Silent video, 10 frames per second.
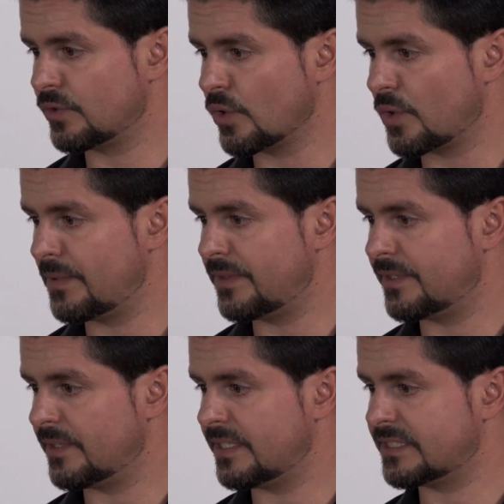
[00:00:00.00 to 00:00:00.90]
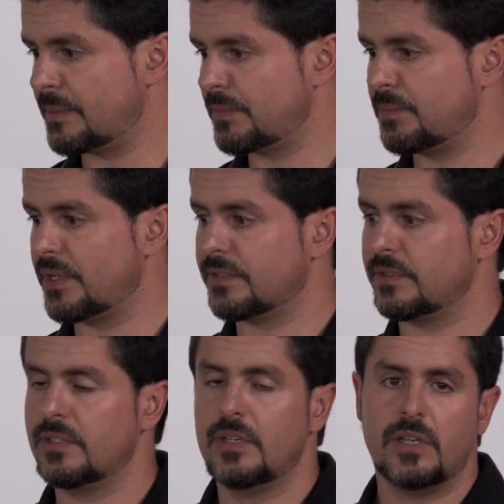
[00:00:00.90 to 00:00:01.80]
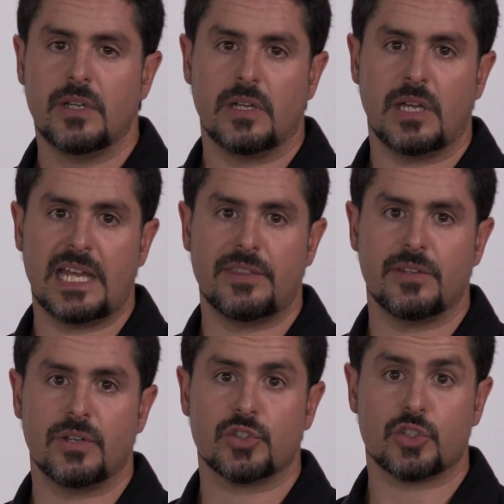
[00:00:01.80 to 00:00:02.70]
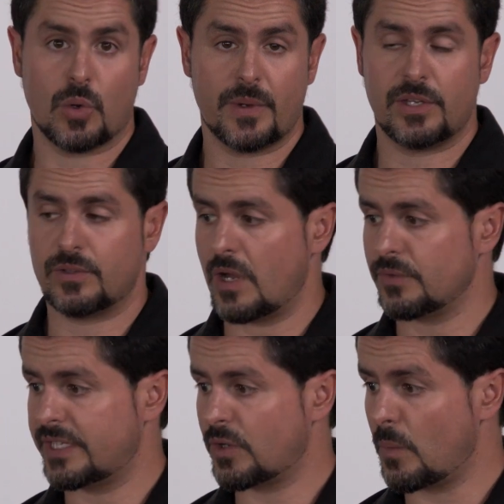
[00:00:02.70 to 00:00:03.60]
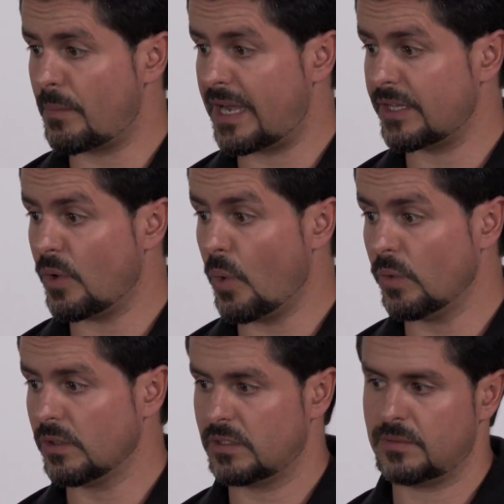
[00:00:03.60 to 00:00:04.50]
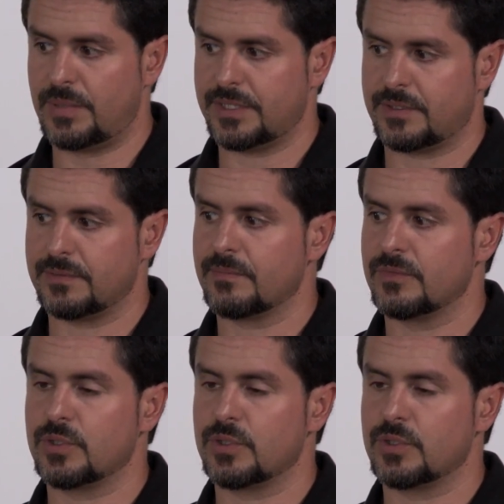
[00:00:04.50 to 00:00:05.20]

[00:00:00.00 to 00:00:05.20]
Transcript: the Document Assembly button and showing you now the Combine All button.